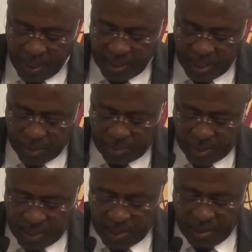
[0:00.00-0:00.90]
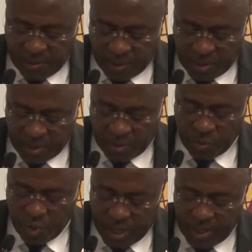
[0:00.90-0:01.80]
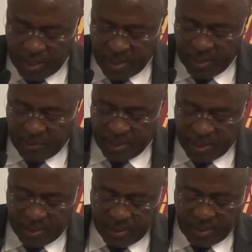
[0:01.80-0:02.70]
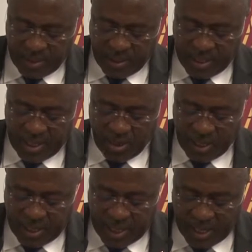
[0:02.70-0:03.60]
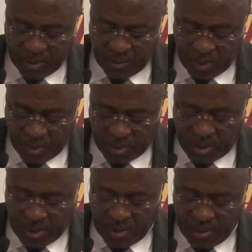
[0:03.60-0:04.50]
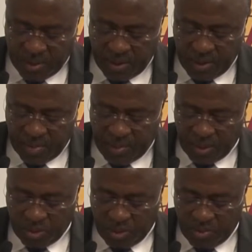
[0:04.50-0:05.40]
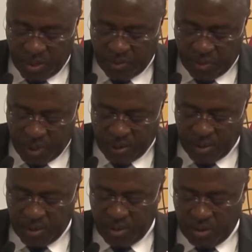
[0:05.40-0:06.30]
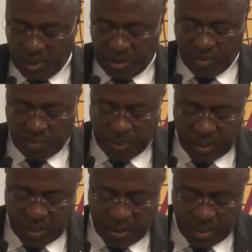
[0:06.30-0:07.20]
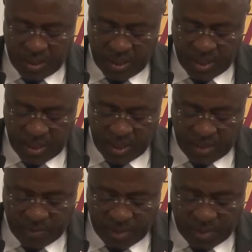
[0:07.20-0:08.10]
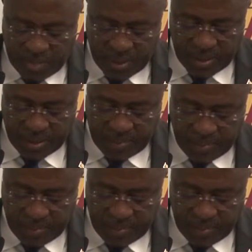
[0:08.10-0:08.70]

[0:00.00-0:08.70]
the spirited efforts of we, the Africans, and our leaders of the continent must remain focused to achieve peace and development.